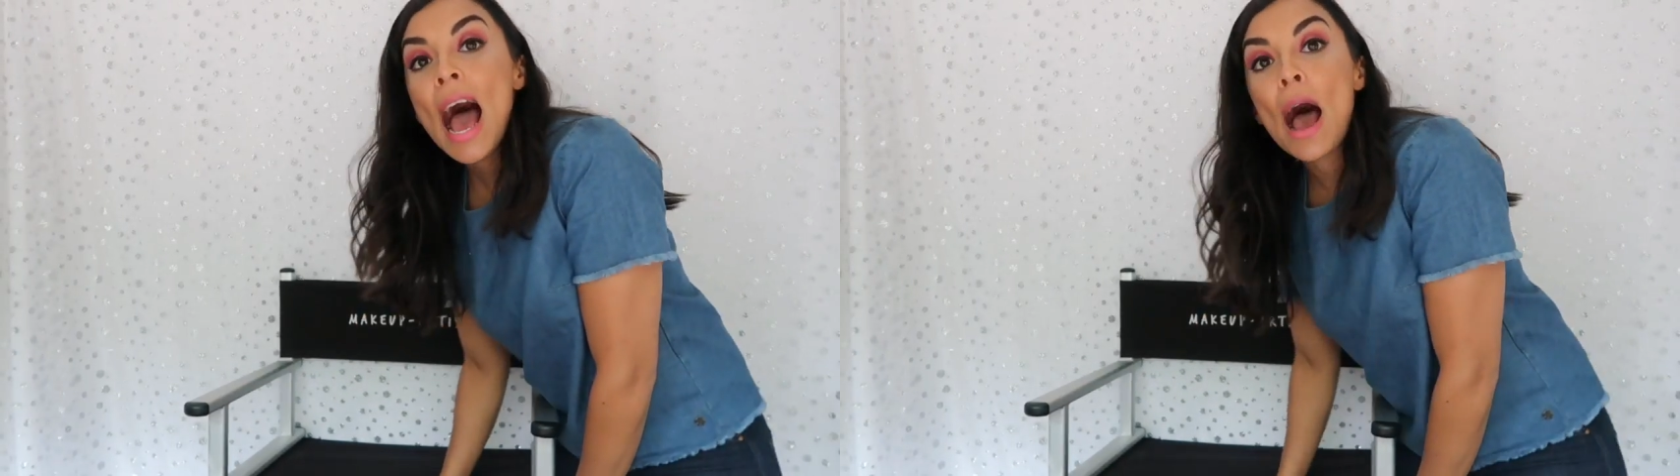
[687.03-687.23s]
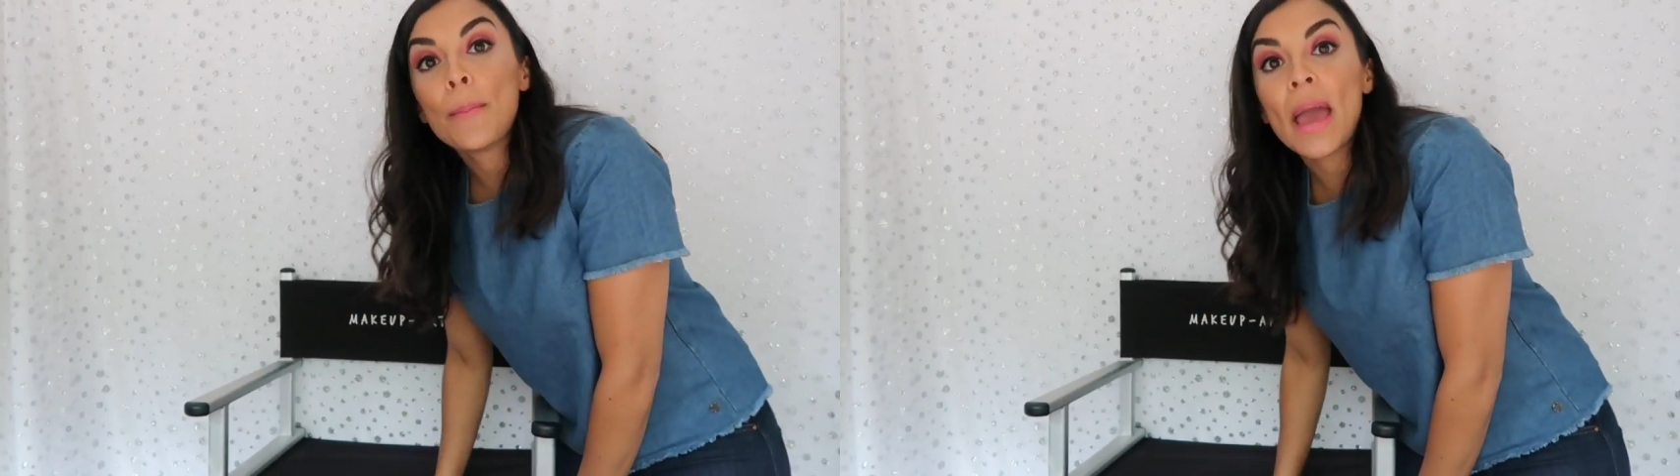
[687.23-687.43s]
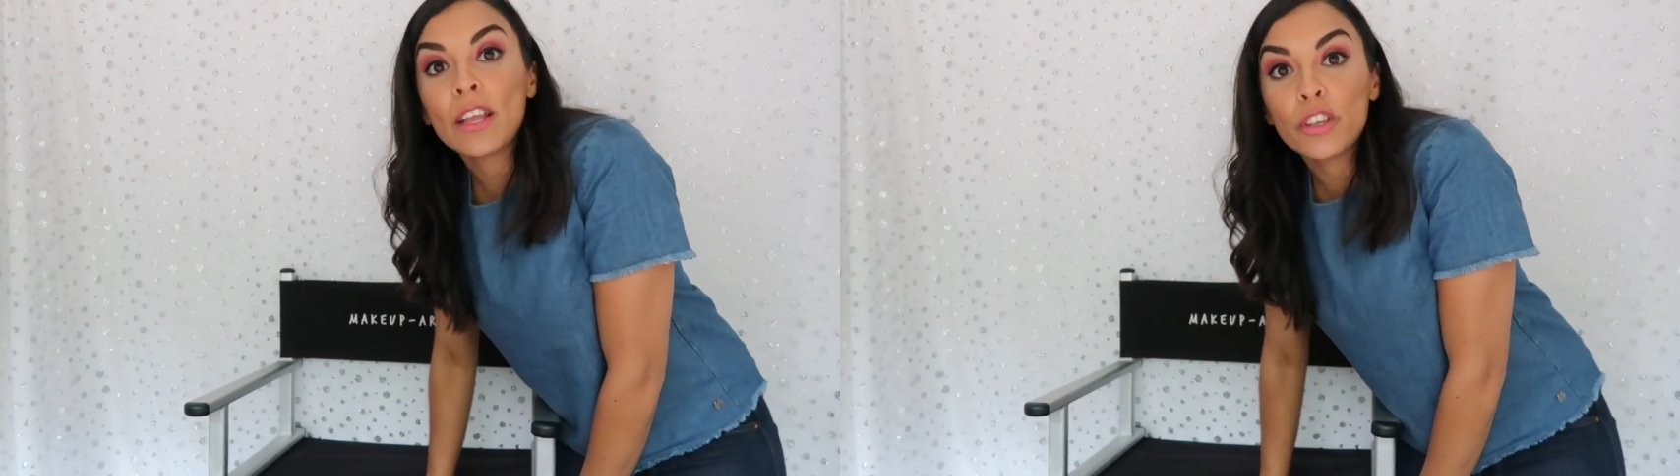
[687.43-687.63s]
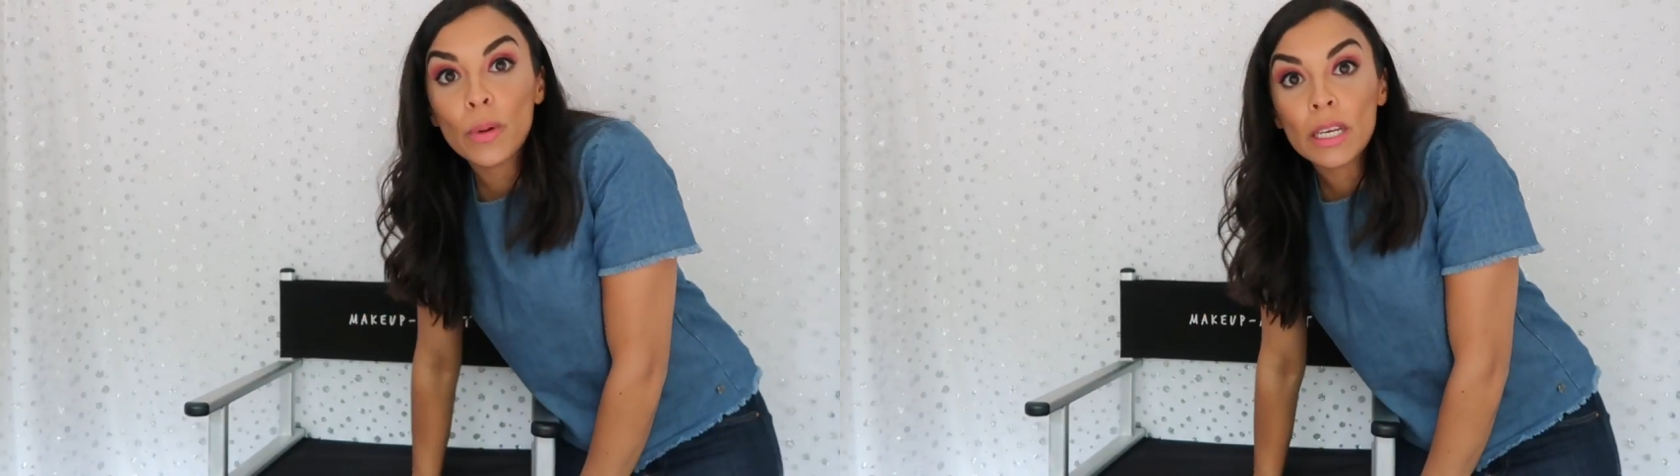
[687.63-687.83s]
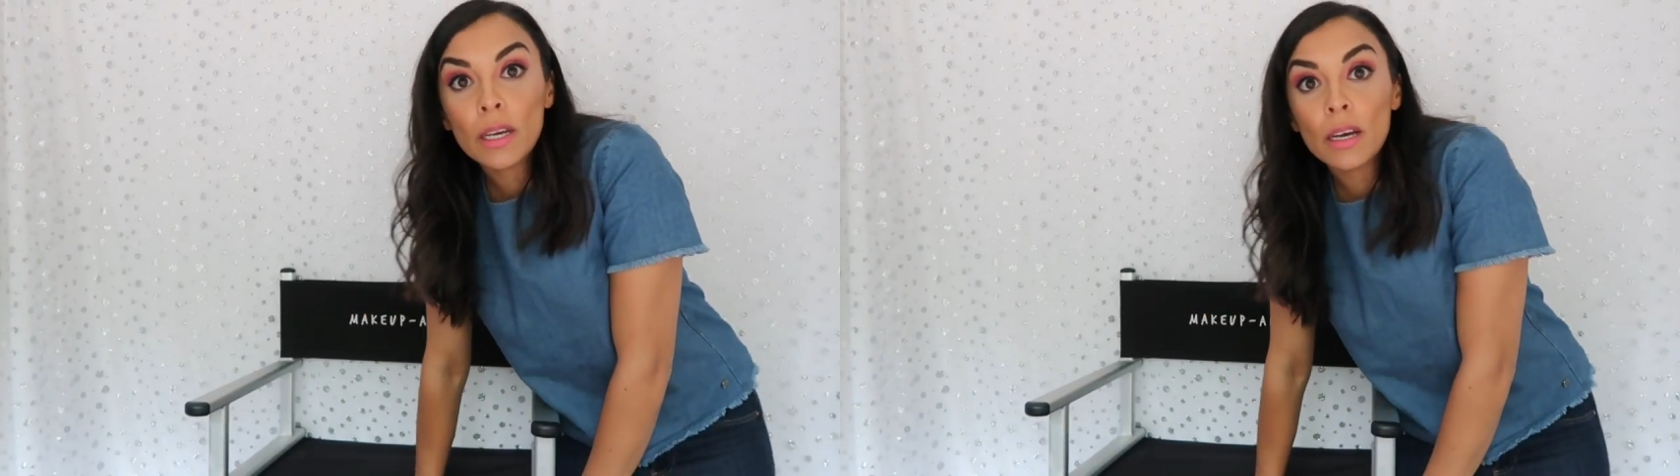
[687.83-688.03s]
and you
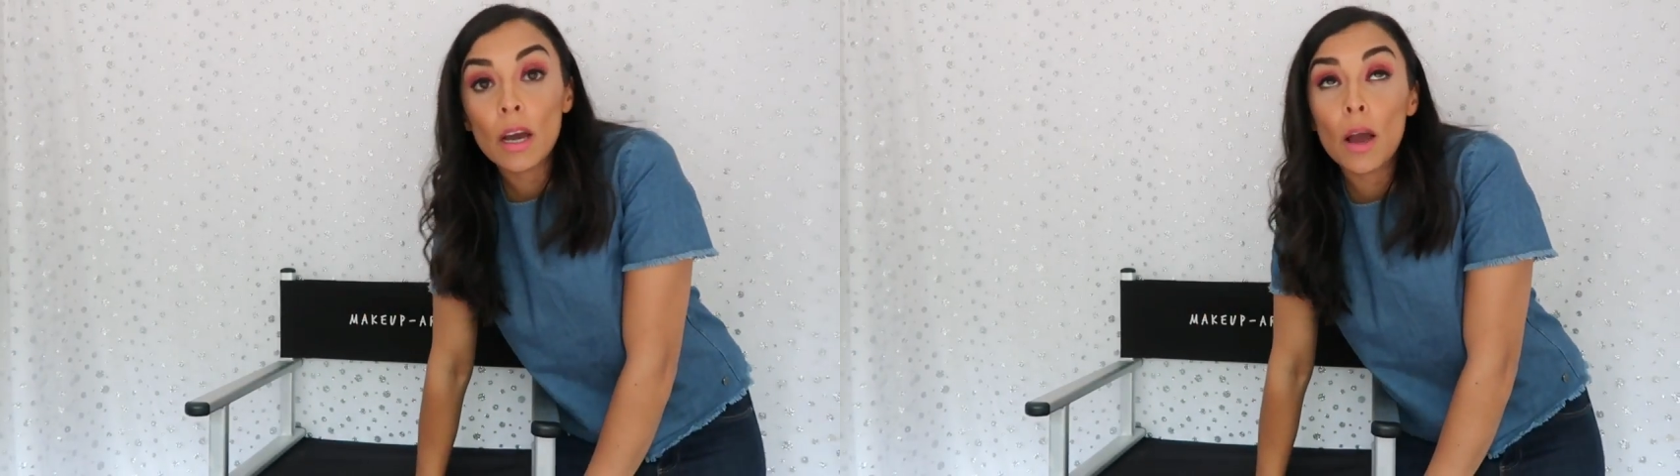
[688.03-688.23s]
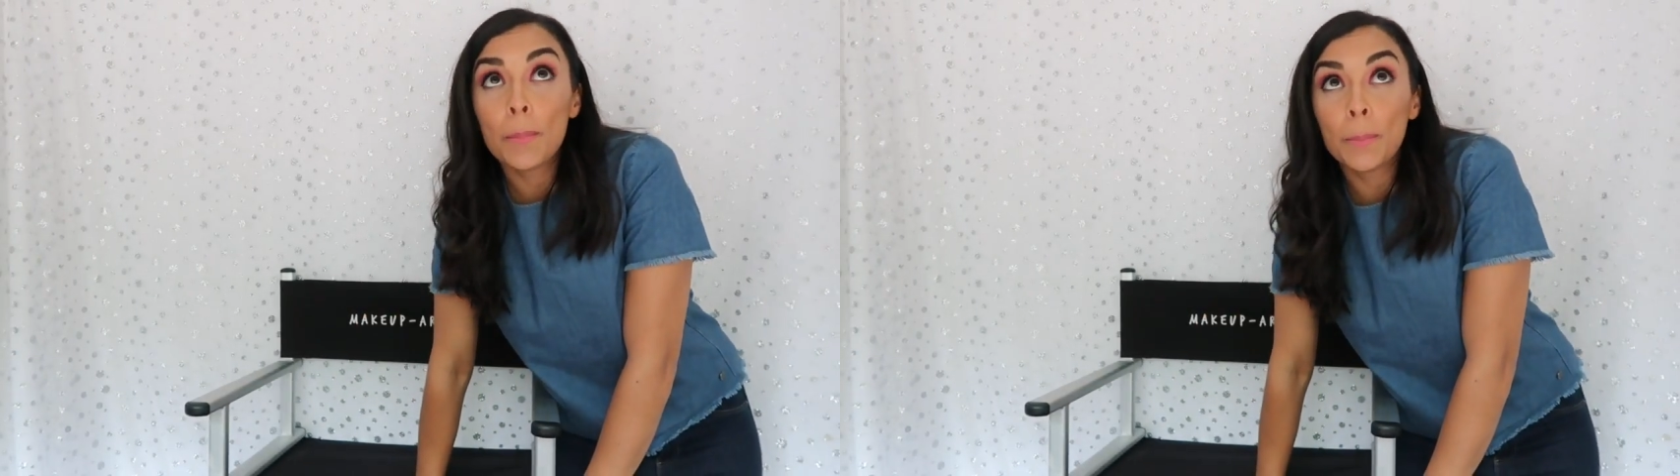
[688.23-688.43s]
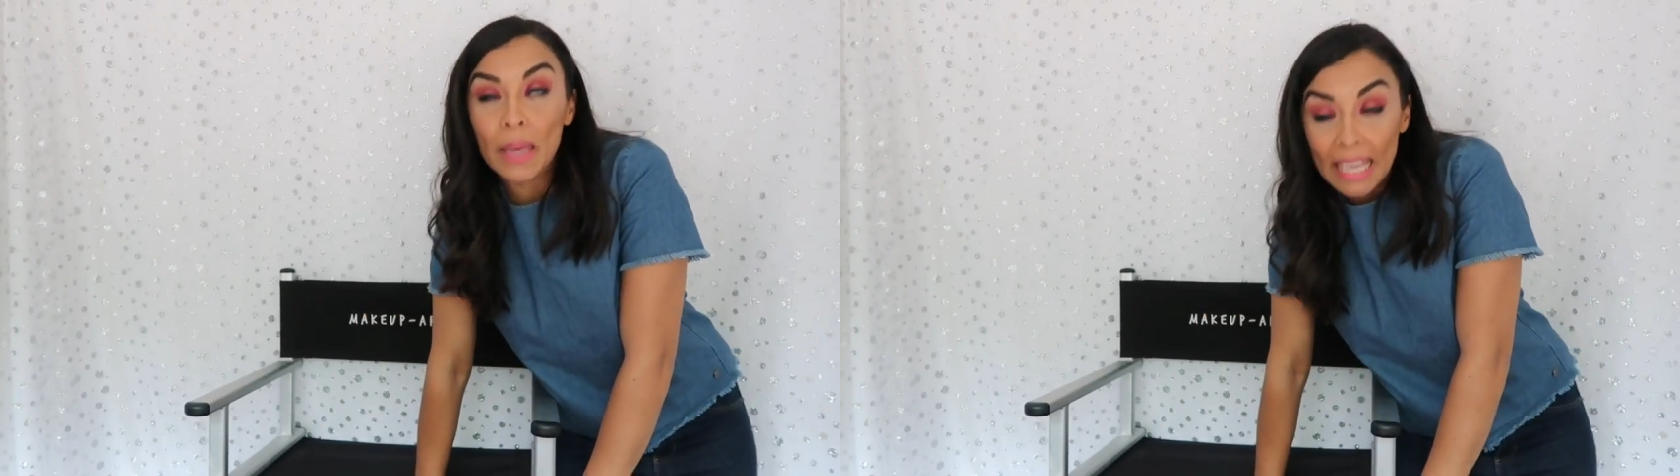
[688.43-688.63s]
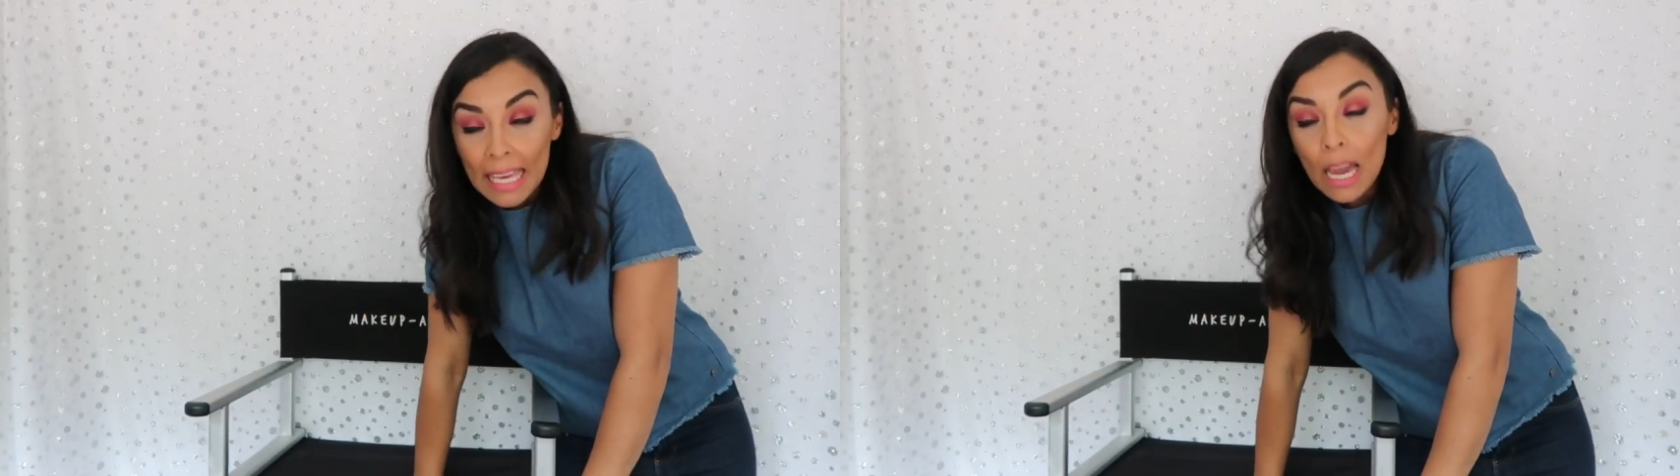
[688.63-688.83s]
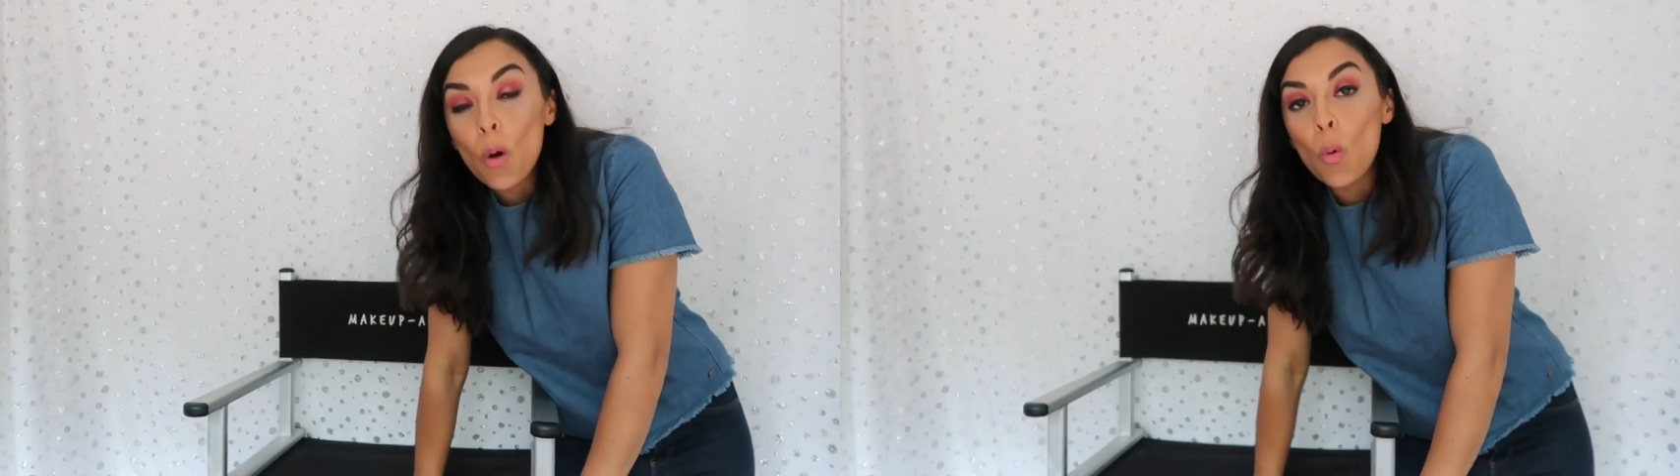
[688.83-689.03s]
want to
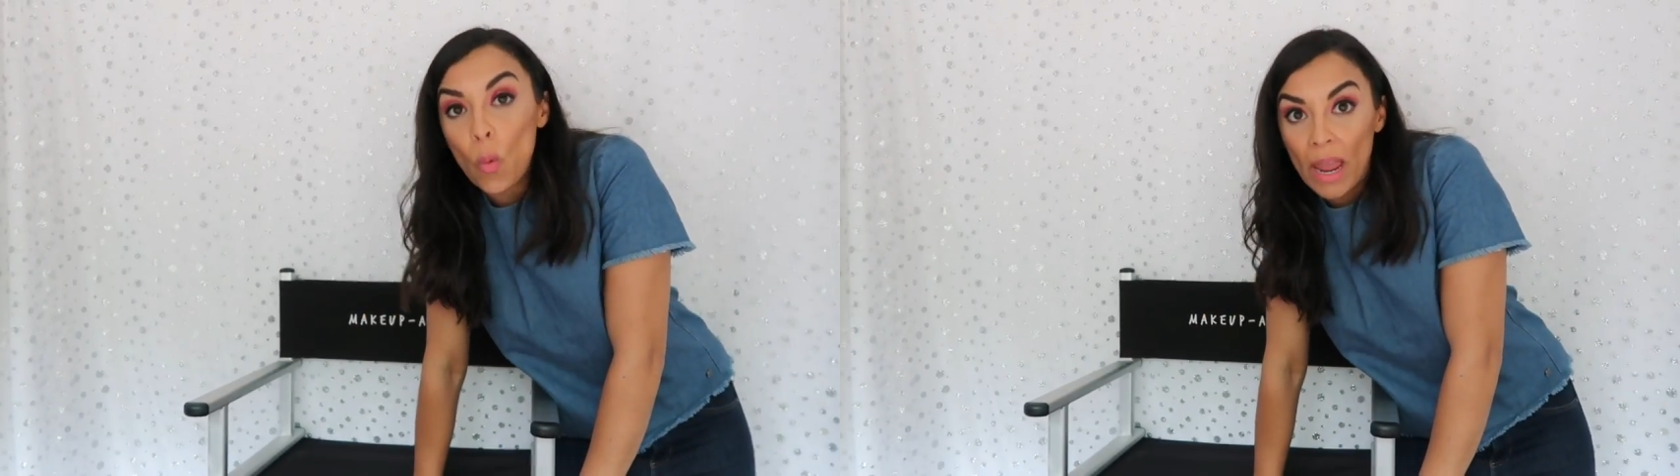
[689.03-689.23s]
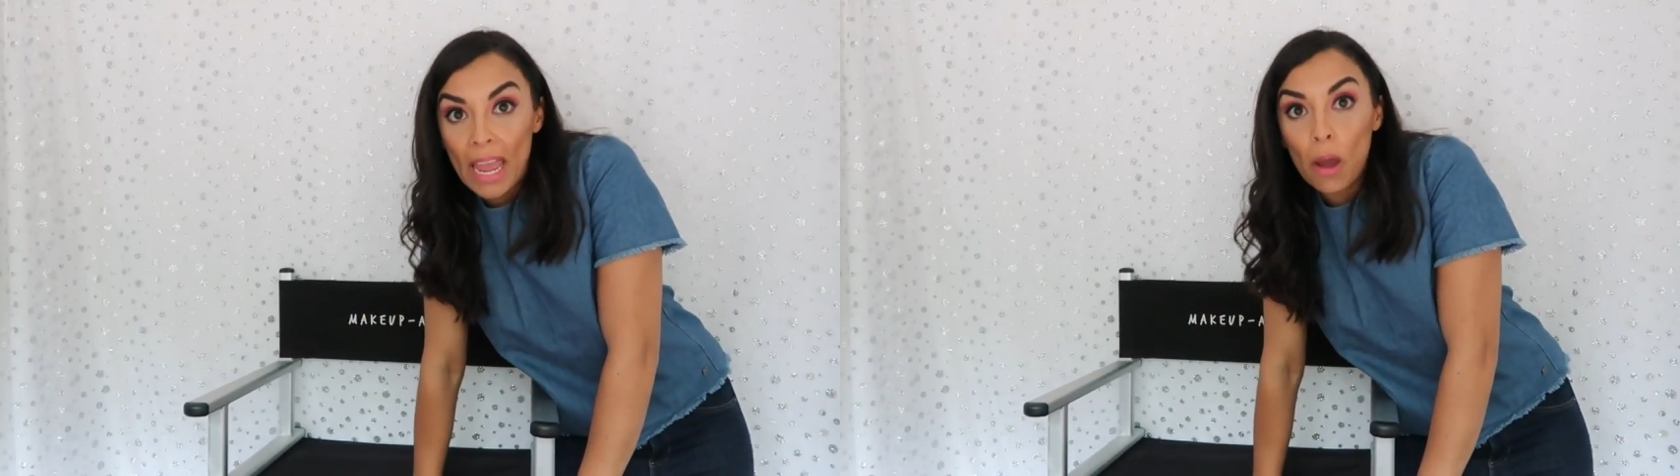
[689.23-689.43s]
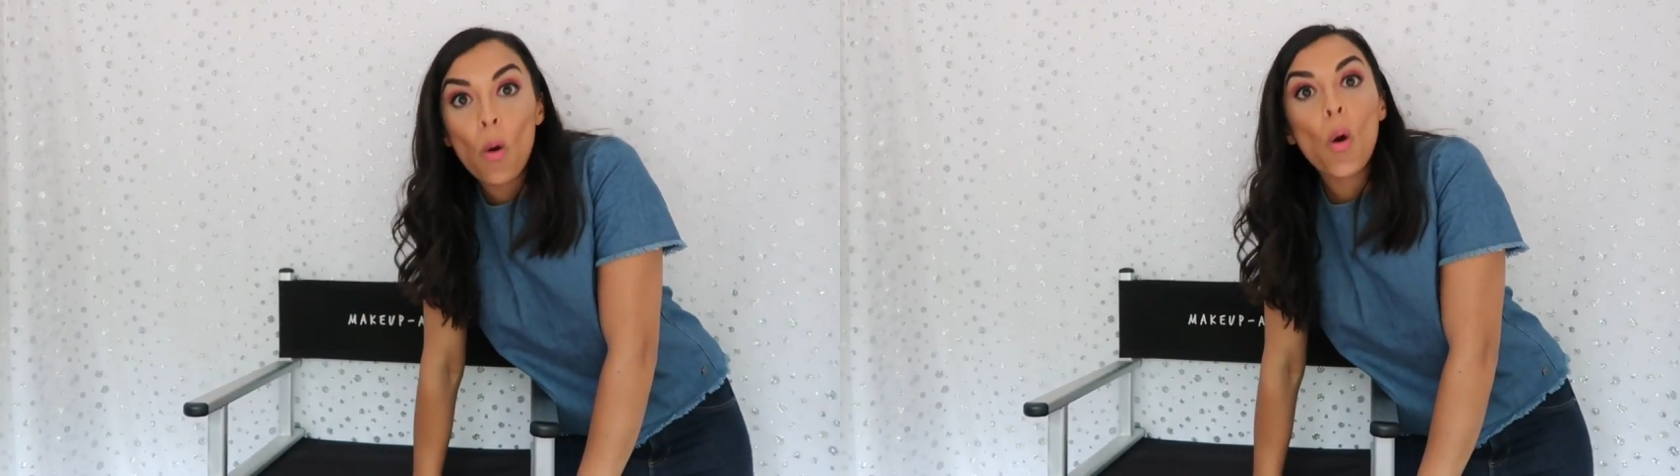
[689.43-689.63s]
be aware,